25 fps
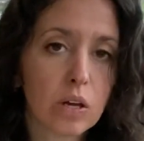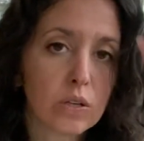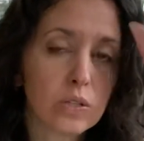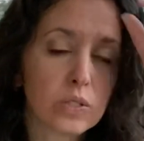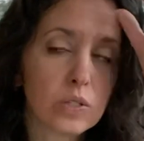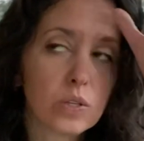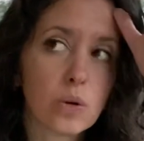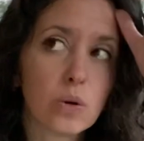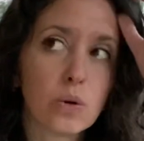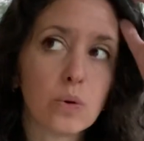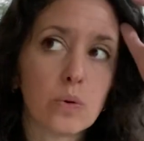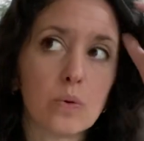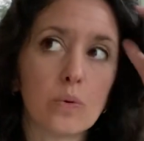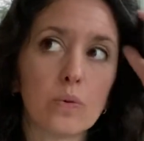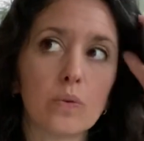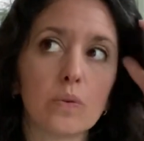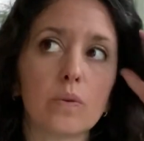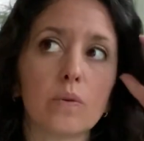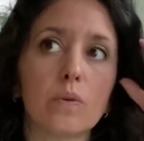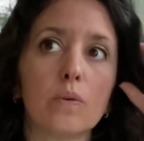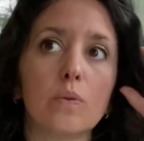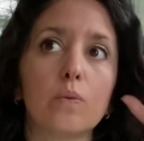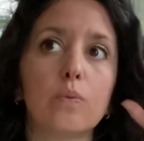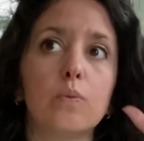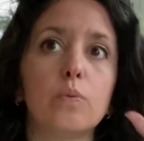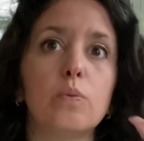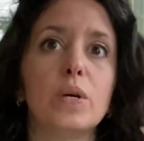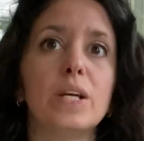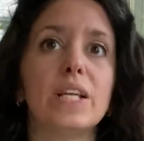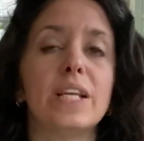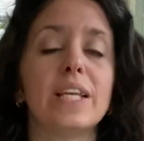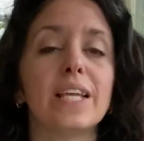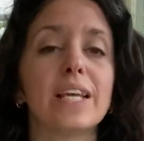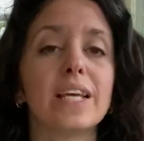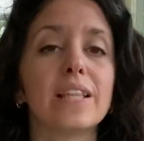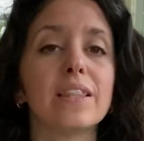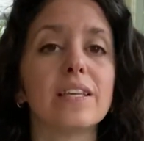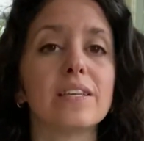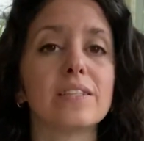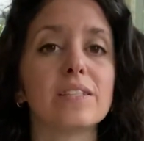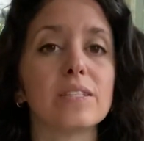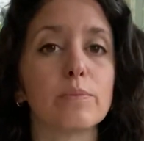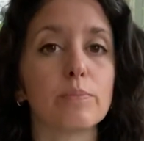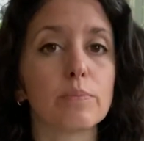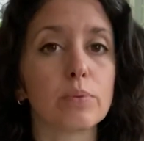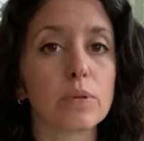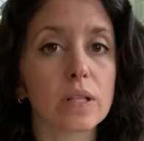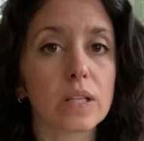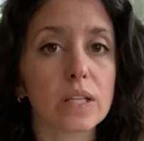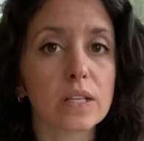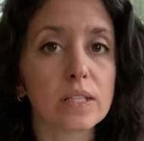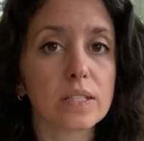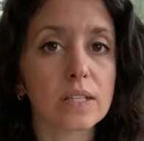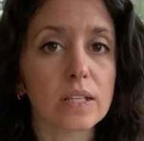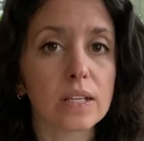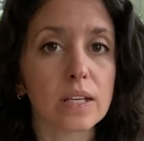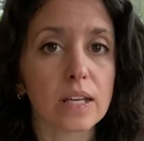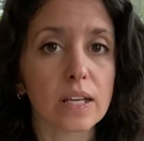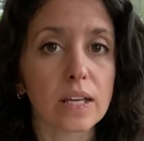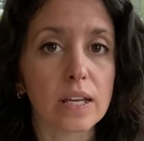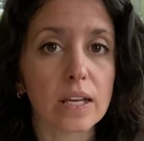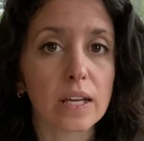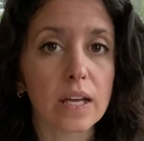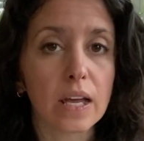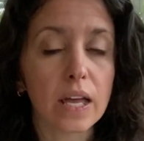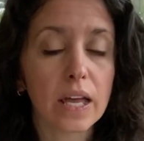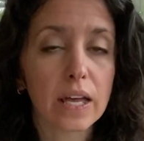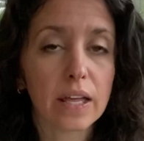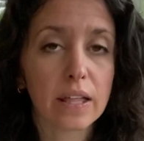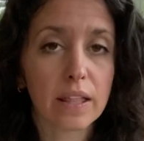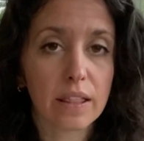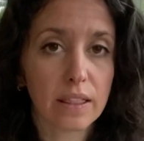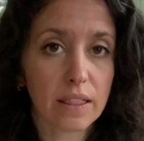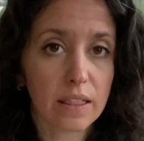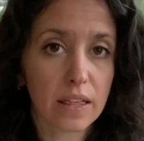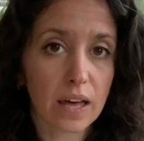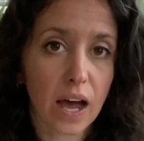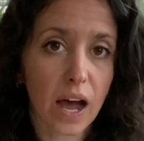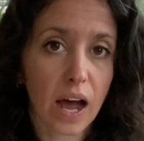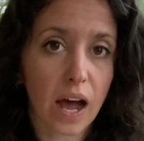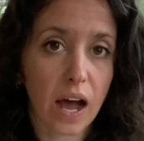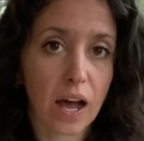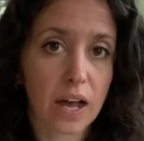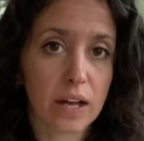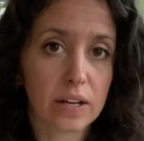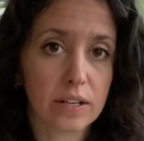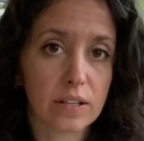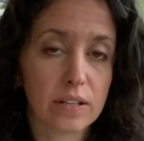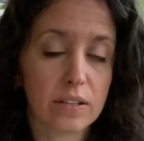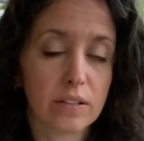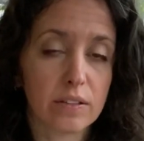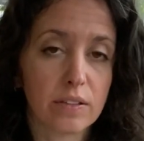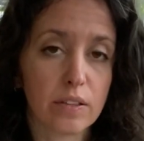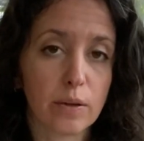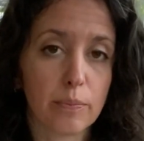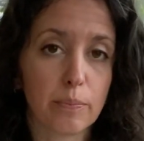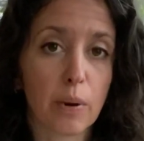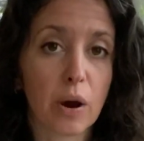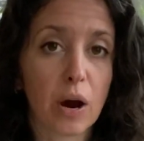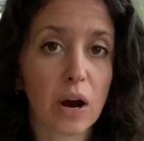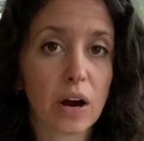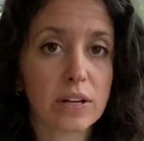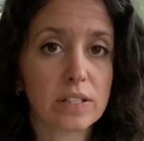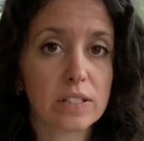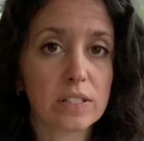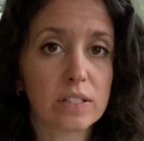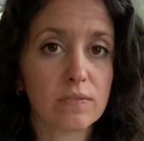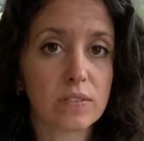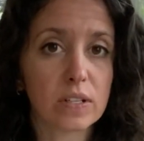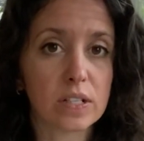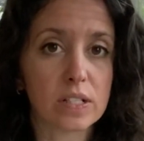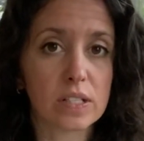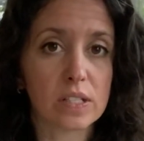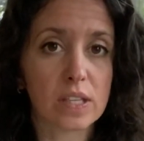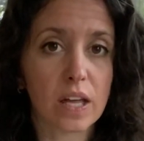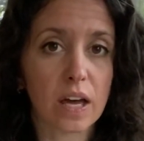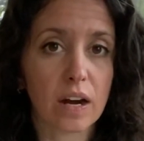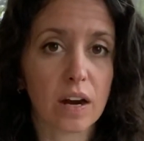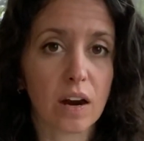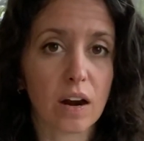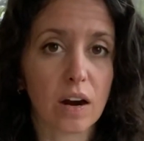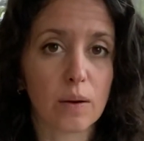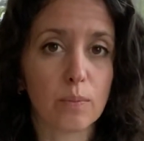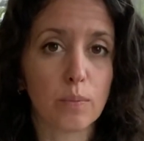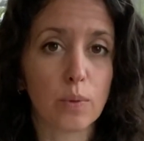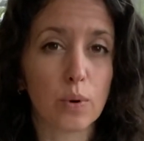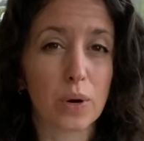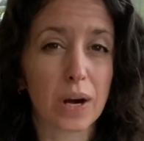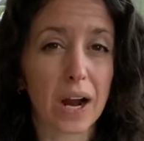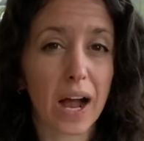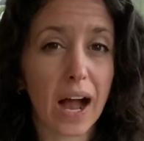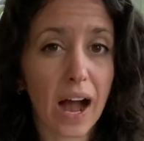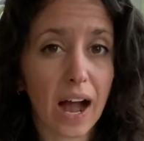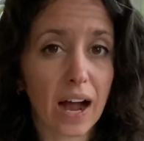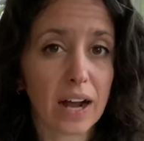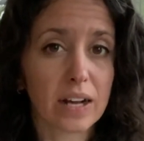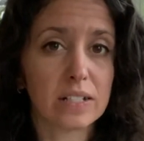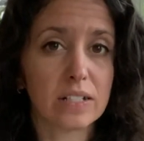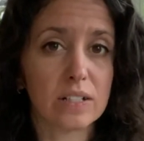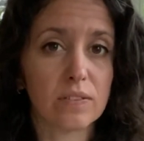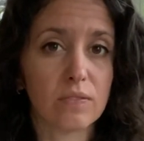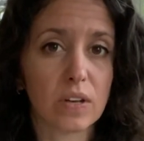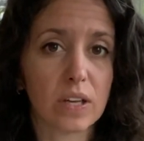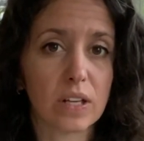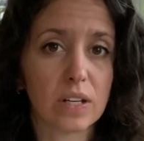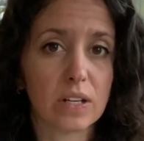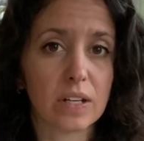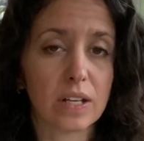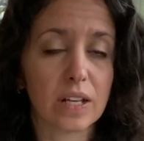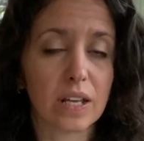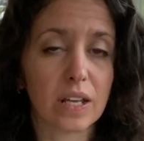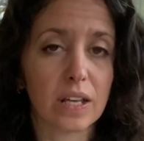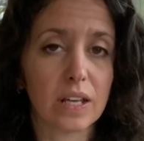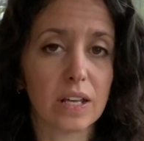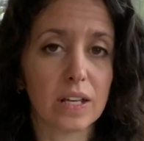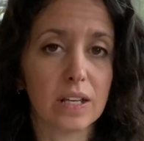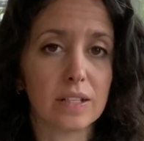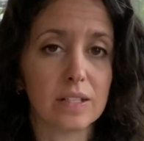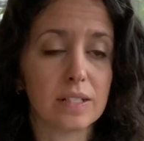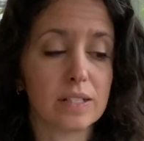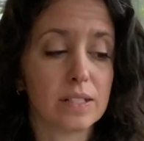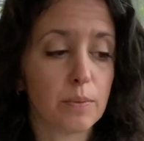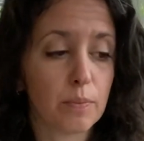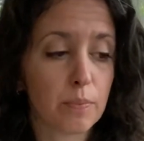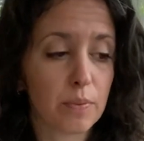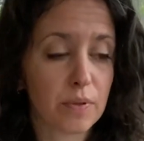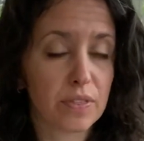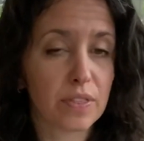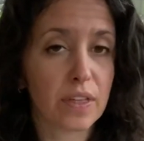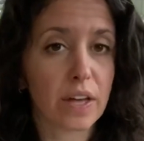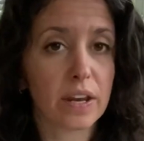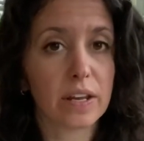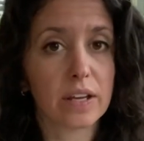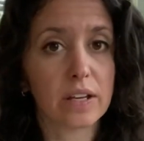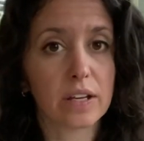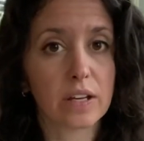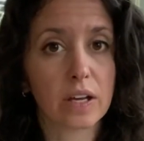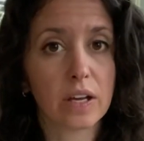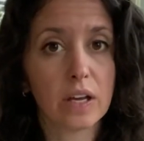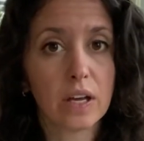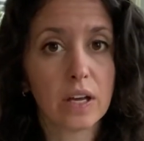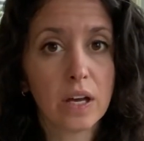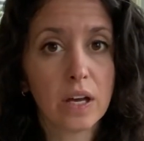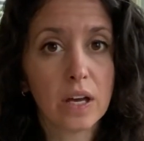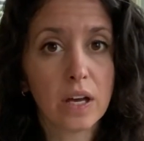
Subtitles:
So we need the simplicity that the parts of us that are more activated in sympathetic